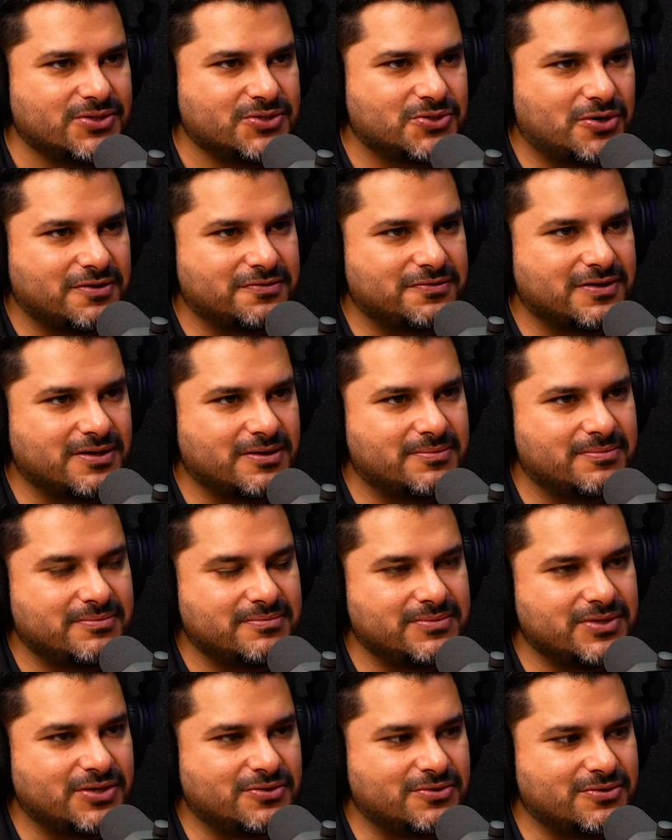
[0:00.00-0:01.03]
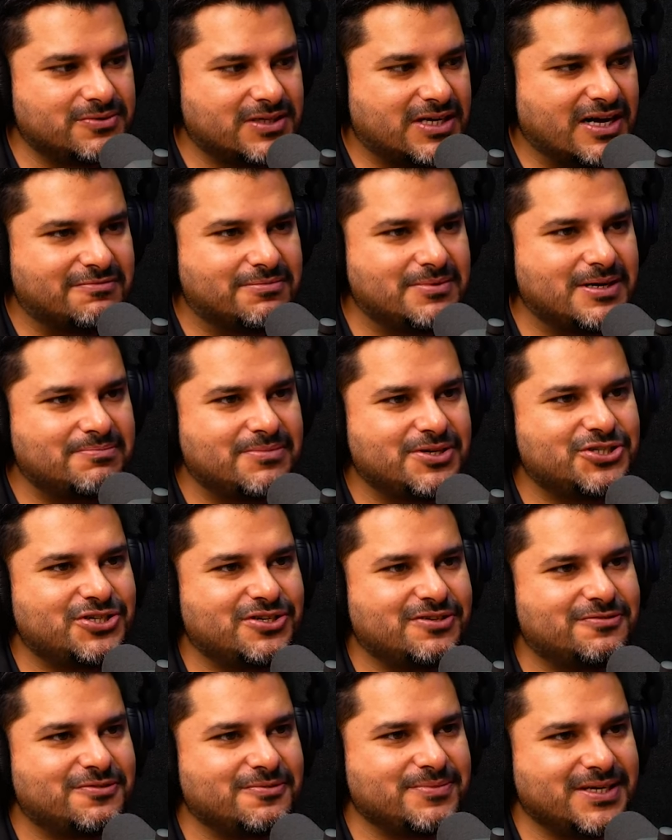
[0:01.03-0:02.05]
sort of a you know government
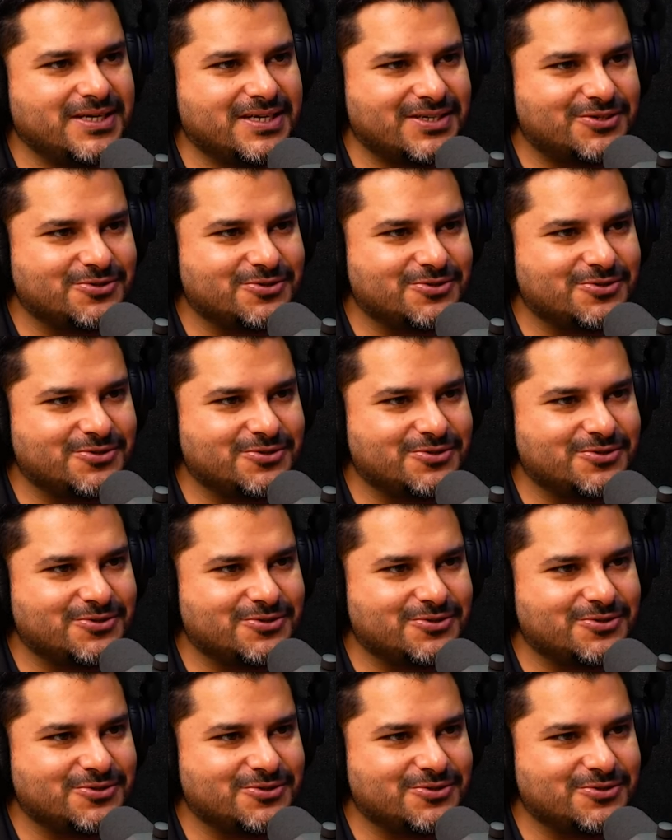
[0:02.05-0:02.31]
mission for me